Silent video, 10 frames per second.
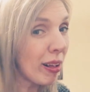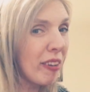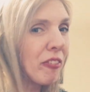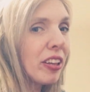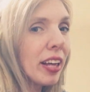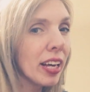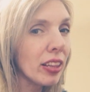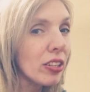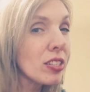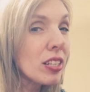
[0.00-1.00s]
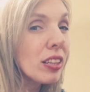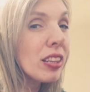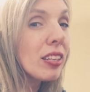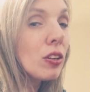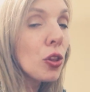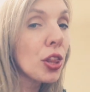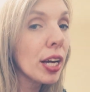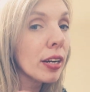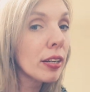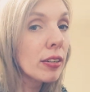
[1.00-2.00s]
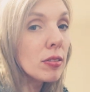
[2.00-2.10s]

I feel like it looks a little thicker.